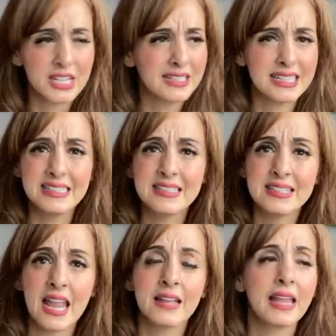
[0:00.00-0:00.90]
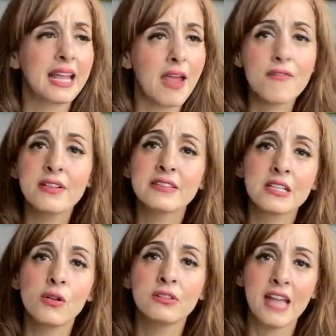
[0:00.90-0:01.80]
It's insane. Like every
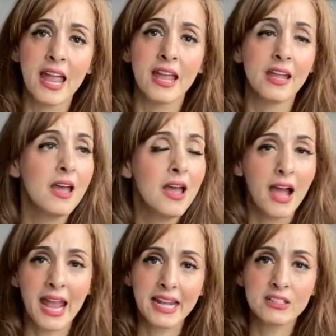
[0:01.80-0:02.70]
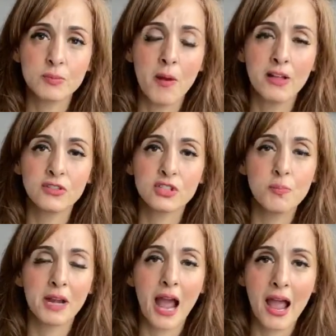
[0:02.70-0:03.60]
single day I get sponsors,
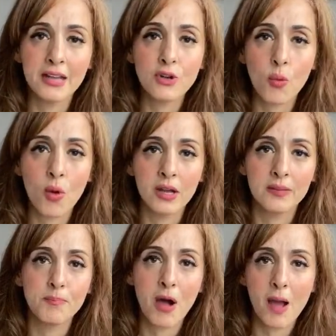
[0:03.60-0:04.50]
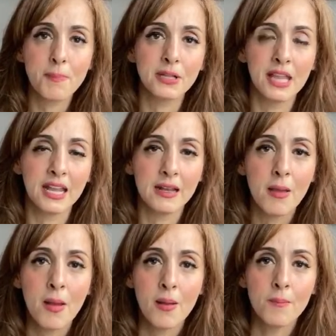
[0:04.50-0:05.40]
but I don't want to populate
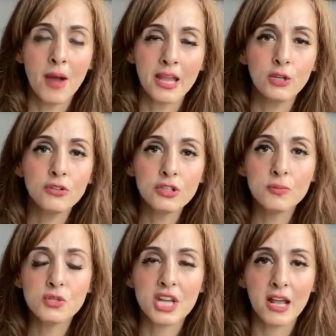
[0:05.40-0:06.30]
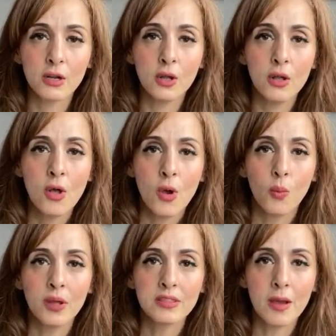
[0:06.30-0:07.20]
my YouTube channel
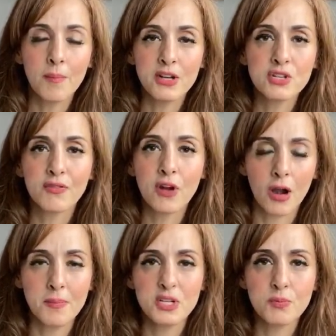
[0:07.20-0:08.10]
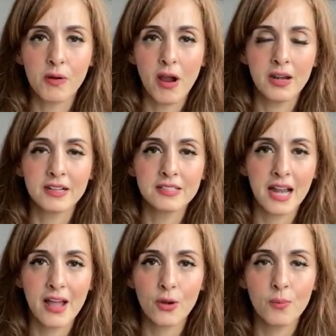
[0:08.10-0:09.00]
with a bunch of garbage products
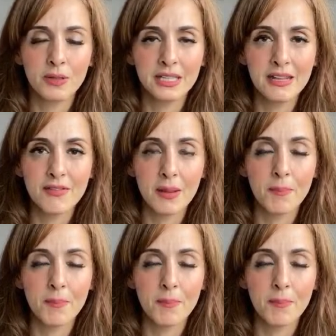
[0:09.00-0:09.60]
that I don't believe in.